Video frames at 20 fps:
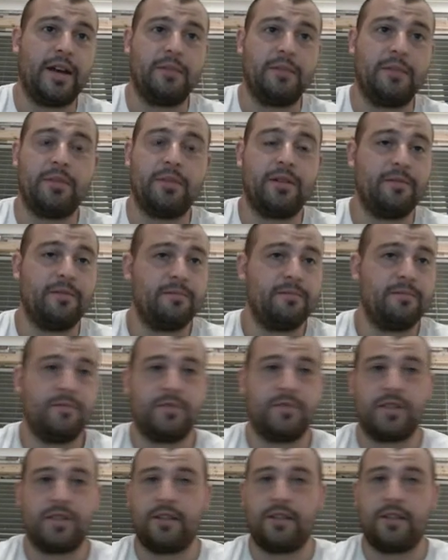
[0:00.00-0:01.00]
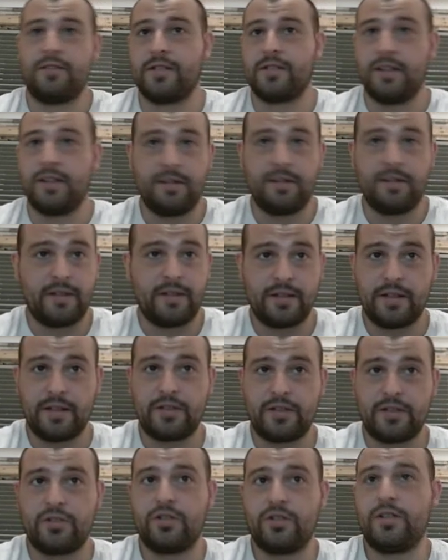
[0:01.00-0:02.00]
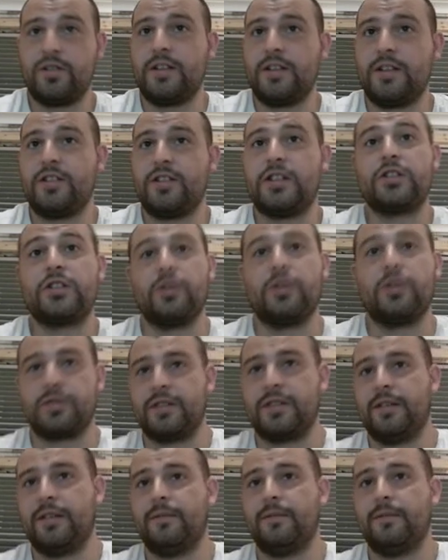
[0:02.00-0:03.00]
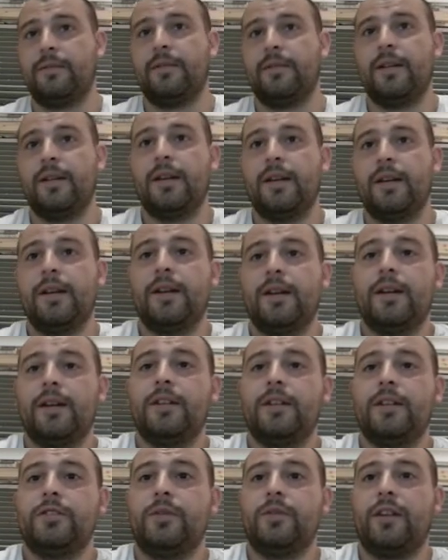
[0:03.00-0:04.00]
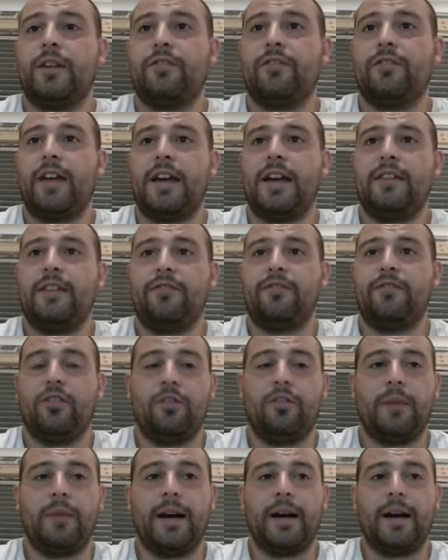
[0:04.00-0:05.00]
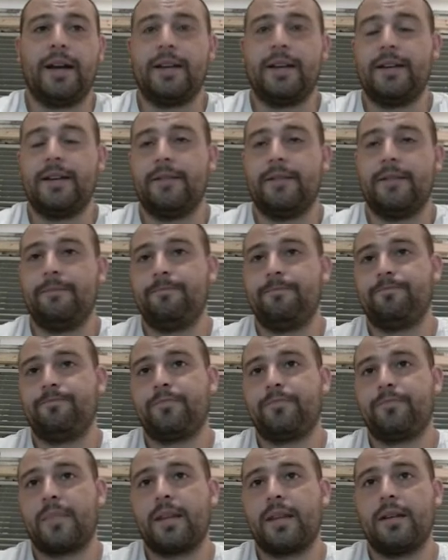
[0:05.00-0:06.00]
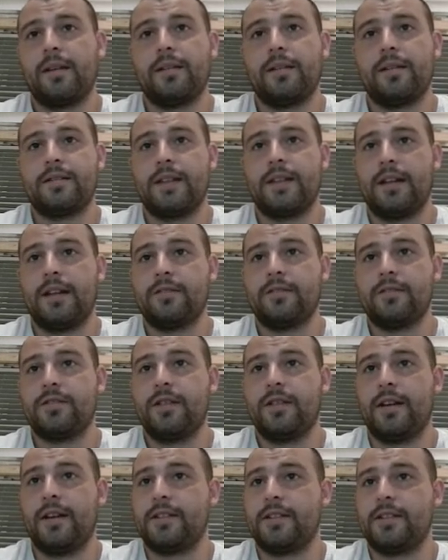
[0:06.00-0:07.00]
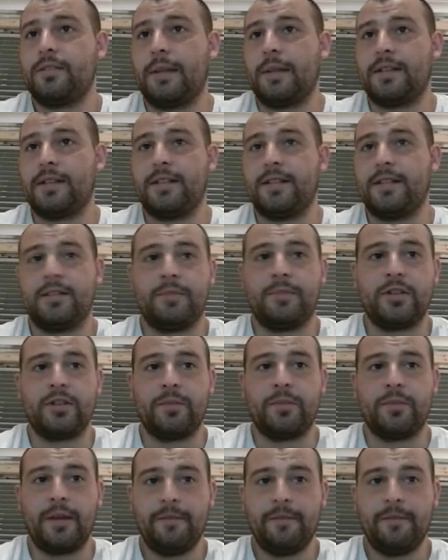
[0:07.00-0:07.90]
But seriously, it's disgusting. So we have a4 by Tal, cementing his bishop in.